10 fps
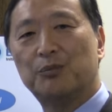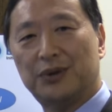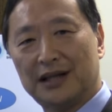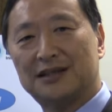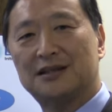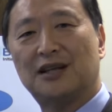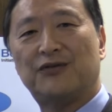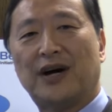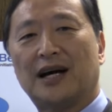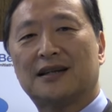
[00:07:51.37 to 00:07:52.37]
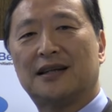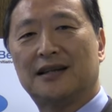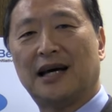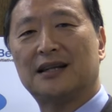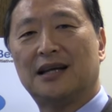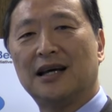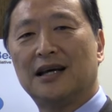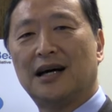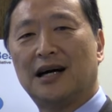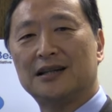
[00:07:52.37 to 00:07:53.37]
plus the fact that
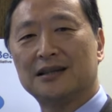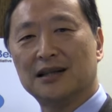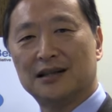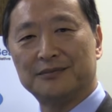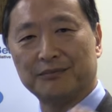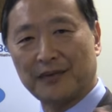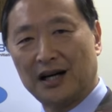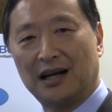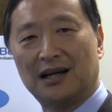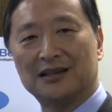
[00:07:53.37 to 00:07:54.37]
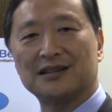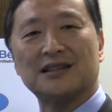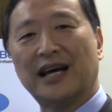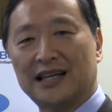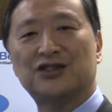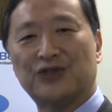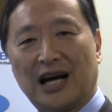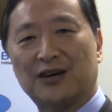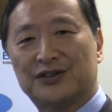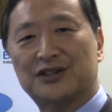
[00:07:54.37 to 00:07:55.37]
um, um,
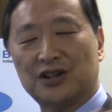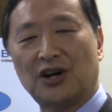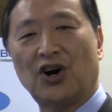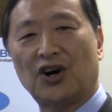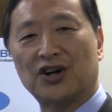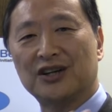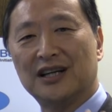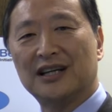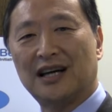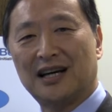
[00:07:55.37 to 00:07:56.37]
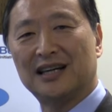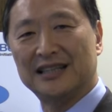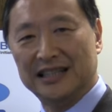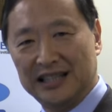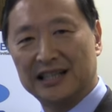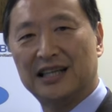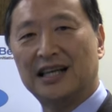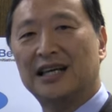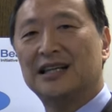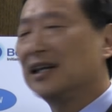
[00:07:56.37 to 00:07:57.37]
SRAFs are uh, needed
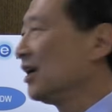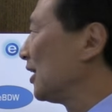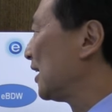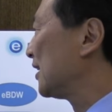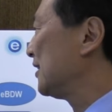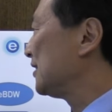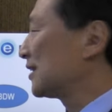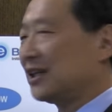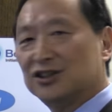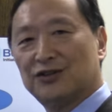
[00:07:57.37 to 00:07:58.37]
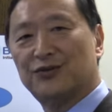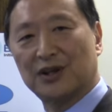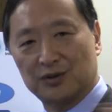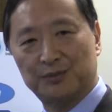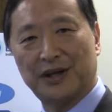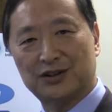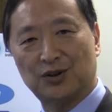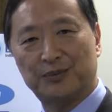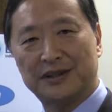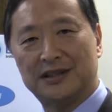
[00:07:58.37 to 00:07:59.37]
in uh, these kinds of uh, complex
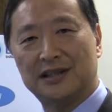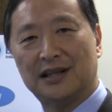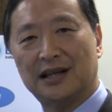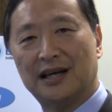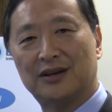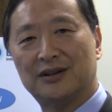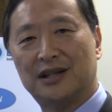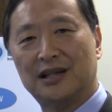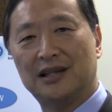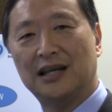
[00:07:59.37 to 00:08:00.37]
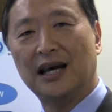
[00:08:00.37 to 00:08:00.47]
OPC and ILT,